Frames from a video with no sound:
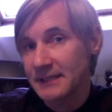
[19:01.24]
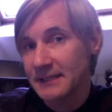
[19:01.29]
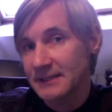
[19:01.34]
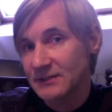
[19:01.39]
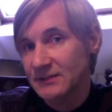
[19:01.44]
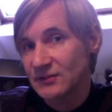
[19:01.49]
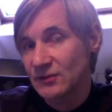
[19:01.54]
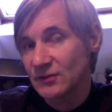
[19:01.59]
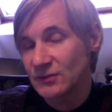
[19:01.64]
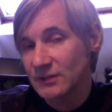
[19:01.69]
and
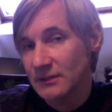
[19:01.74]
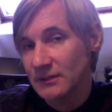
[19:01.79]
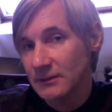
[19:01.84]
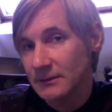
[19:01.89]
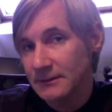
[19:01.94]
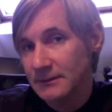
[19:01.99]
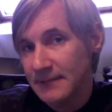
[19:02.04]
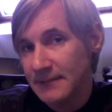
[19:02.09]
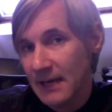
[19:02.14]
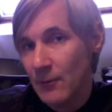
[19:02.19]
social
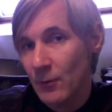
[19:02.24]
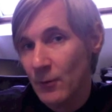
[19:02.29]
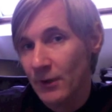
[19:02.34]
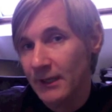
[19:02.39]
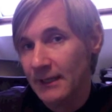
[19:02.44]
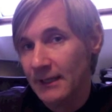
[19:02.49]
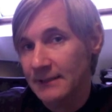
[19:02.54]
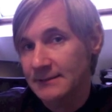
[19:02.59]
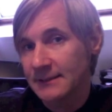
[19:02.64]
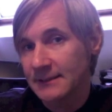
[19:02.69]

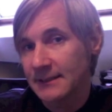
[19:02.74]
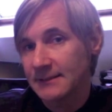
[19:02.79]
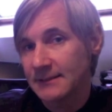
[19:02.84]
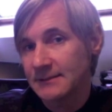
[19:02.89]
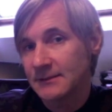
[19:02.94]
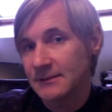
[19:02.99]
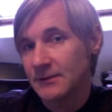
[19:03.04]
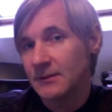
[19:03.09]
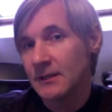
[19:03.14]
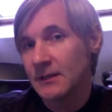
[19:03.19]
networking sites.
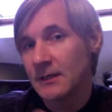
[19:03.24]
Now,